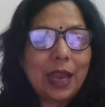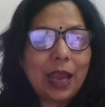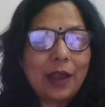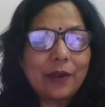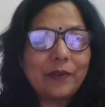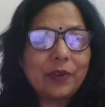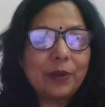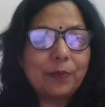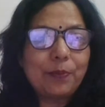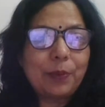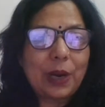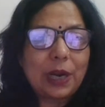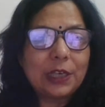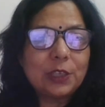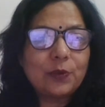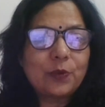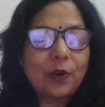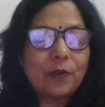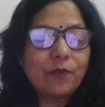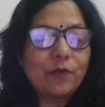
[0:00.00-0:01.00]
having
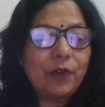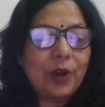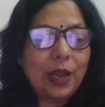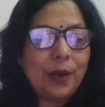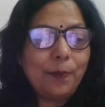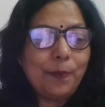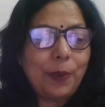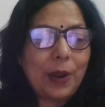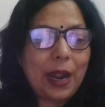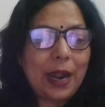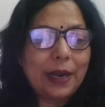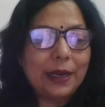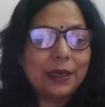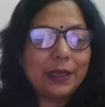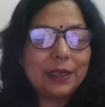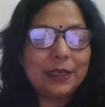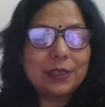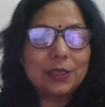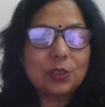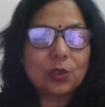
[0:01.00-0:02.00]
buds from one plant
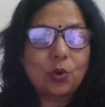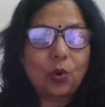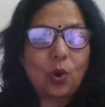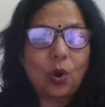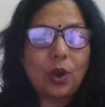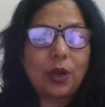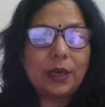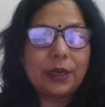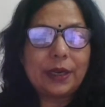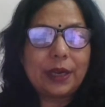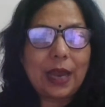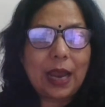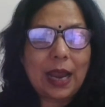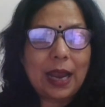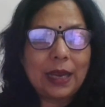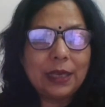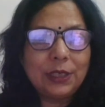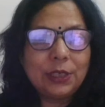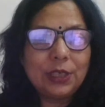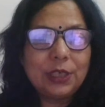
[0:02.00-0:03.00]
is called
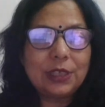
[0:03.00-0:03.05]
dash,